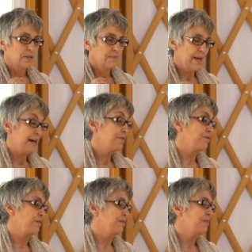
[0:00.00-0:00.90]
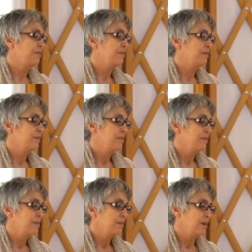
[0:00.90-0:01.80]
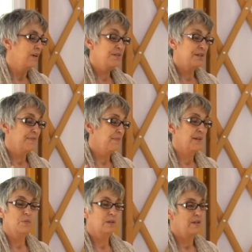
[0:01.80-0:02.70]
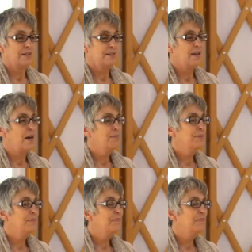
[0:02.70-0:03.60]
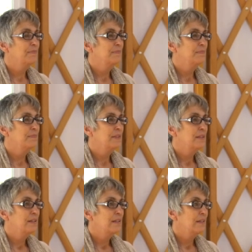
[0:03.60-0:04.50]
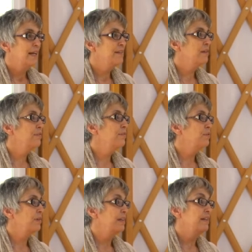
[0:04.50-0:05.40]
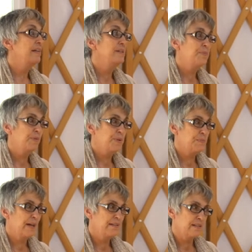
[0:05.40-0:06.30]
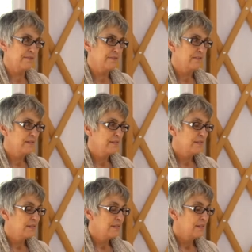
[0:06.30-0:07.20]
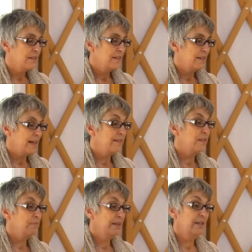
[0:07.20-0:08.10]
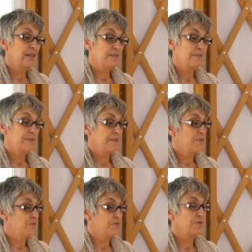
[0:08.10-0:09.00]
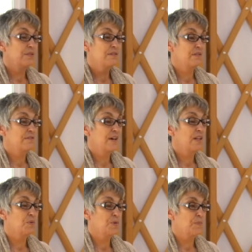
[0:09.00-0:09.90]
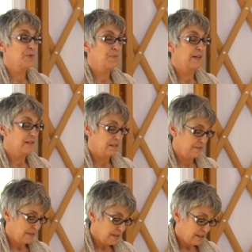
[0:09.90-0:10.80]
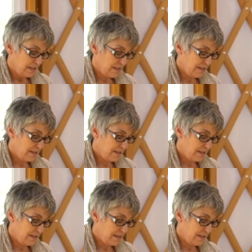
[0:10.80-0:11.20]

mastered, our suffering will not stop. And therefore, in his perspective, and in many of his students and followers' perspective, this